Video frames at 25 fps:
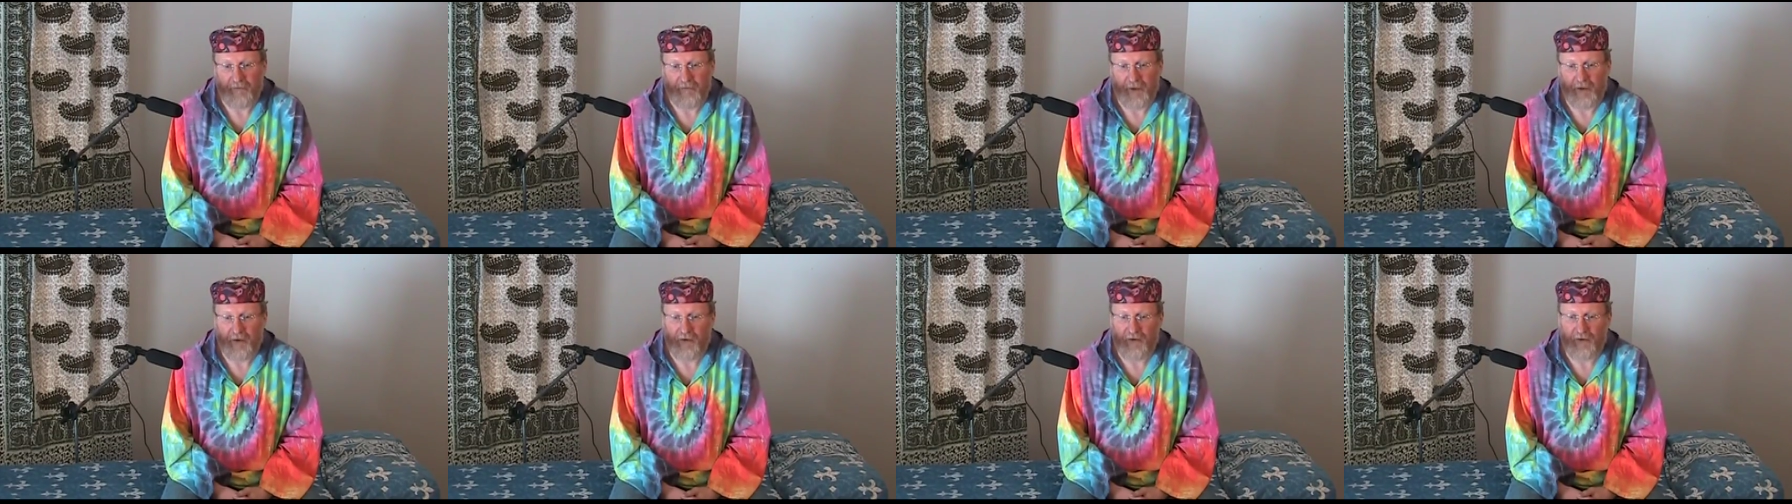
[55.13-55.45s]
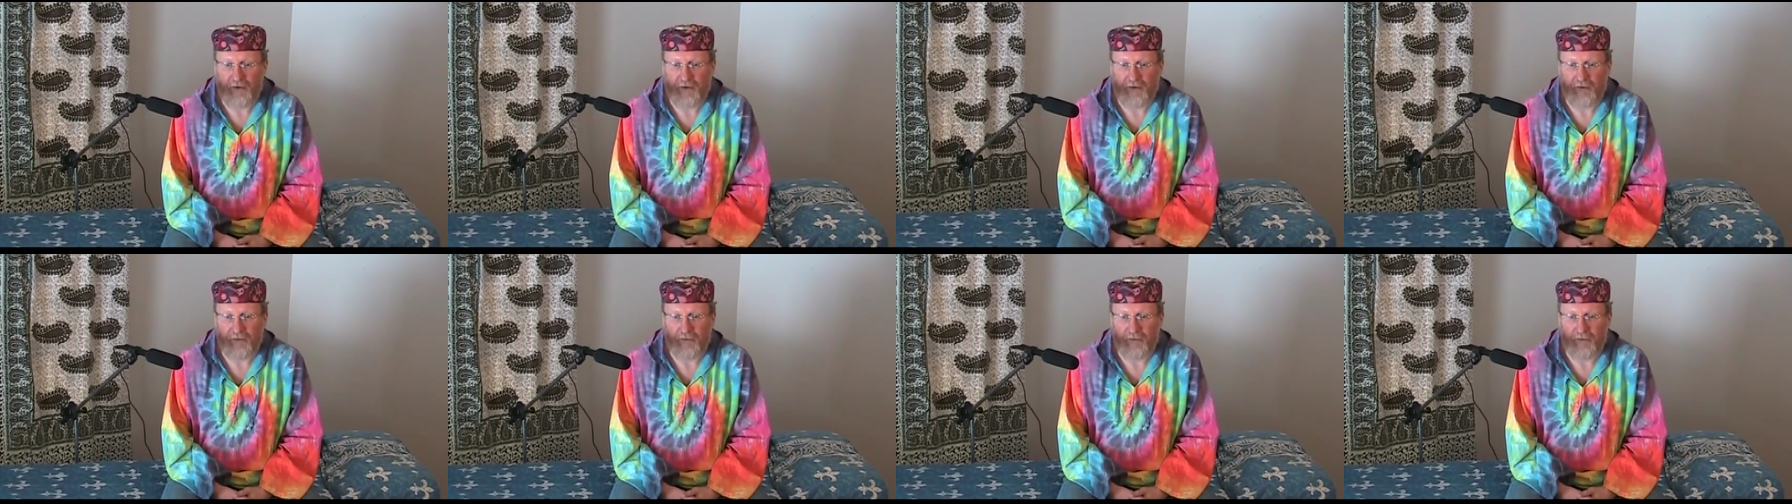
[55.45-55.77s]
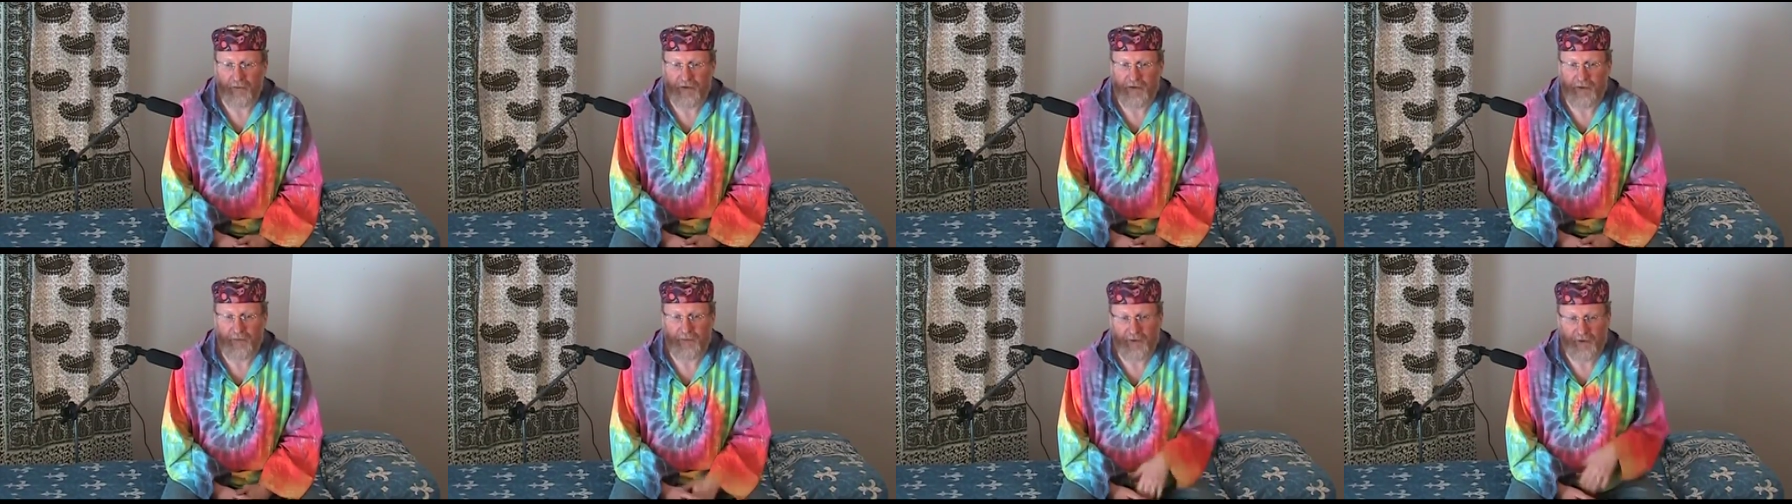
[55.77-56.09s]
actually
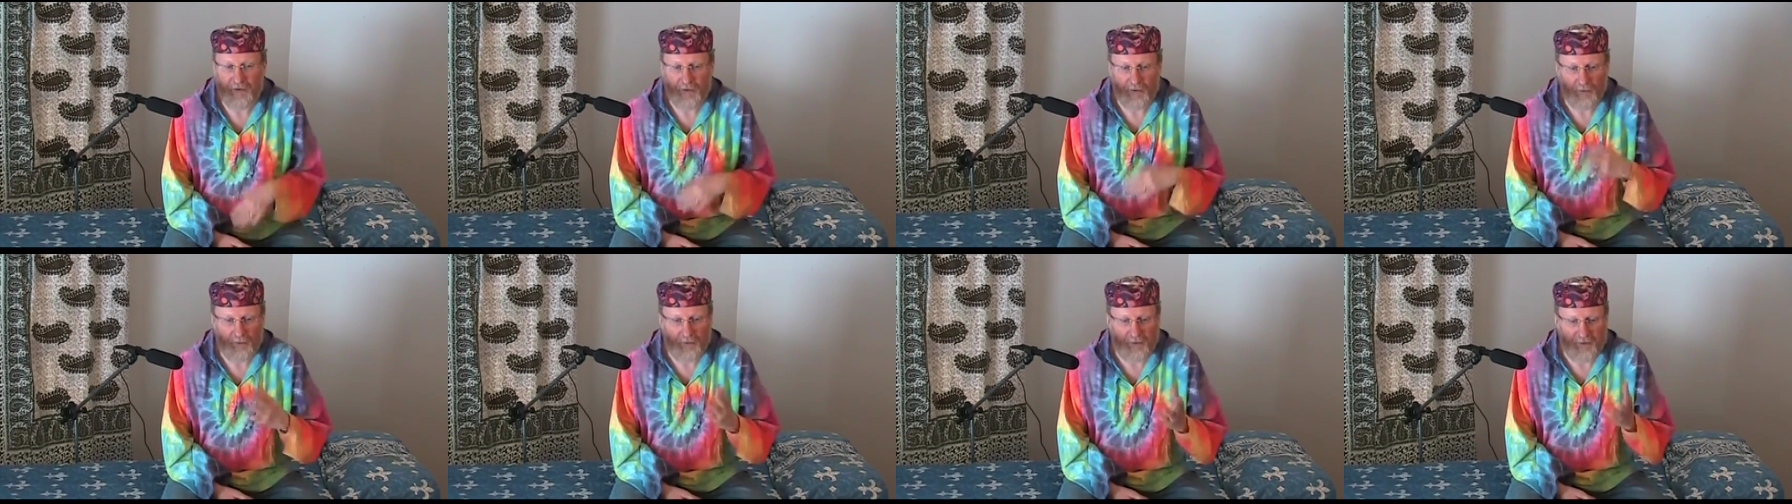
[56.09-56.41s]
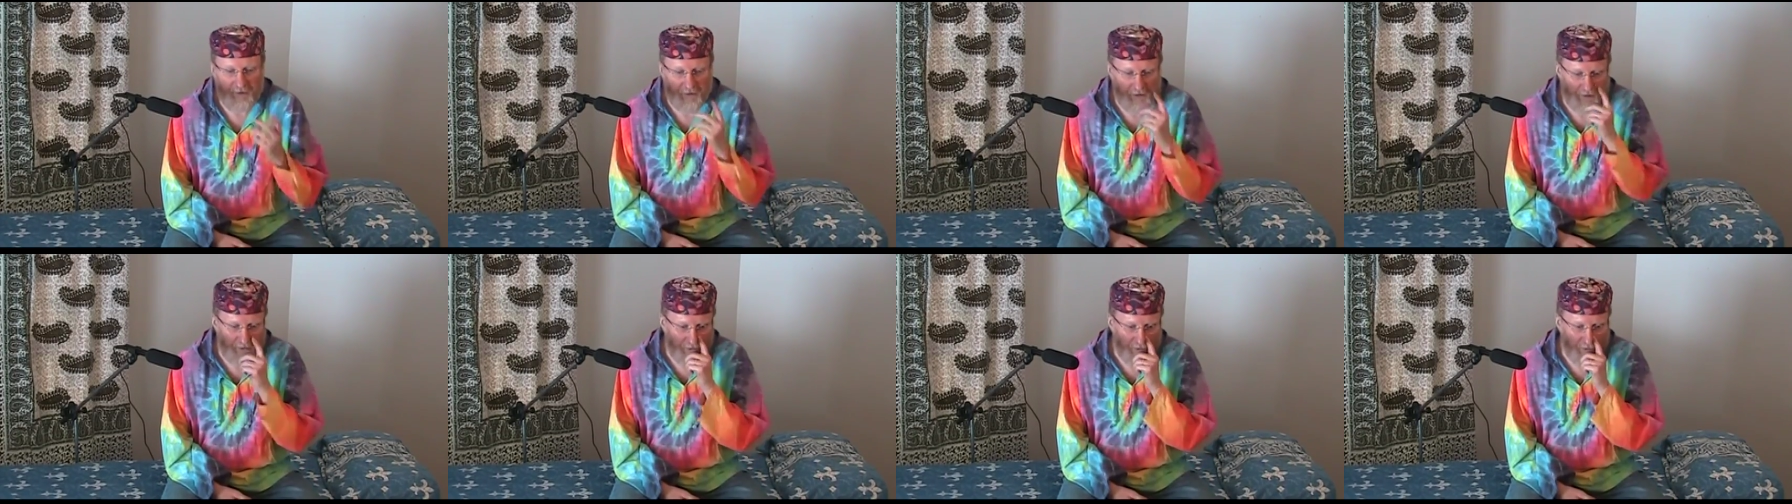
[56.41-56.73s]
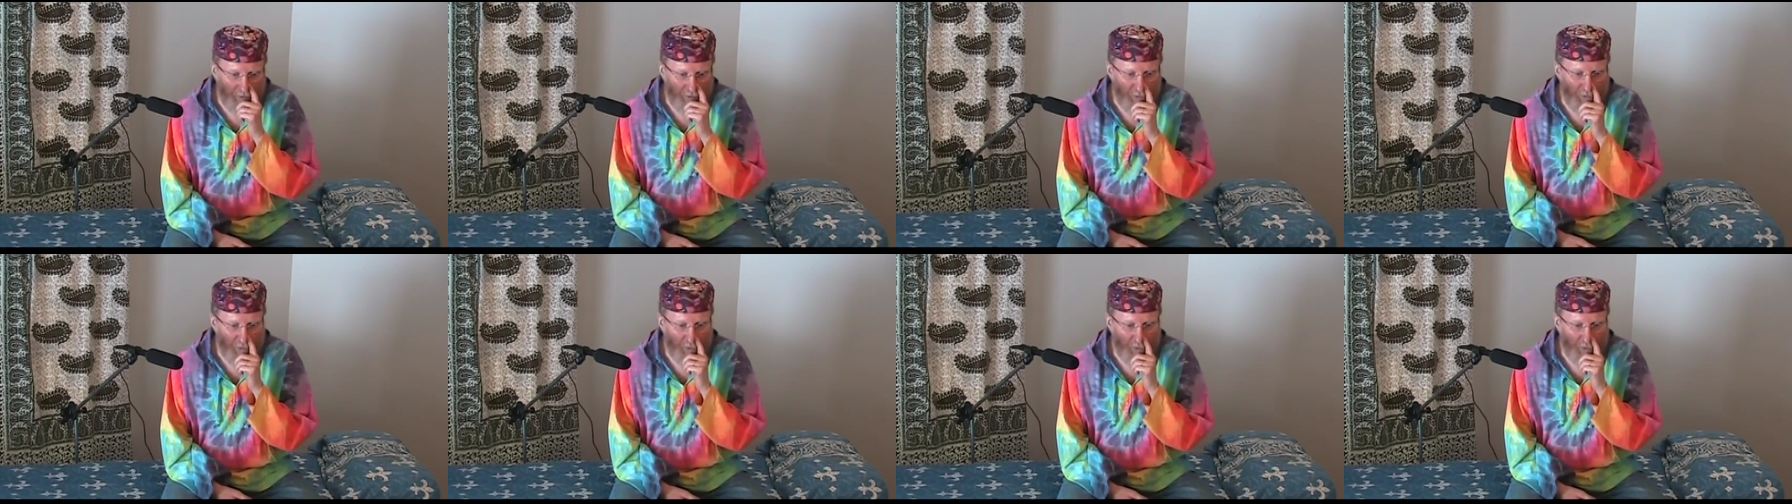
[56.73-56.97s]
we speak to Pleiadians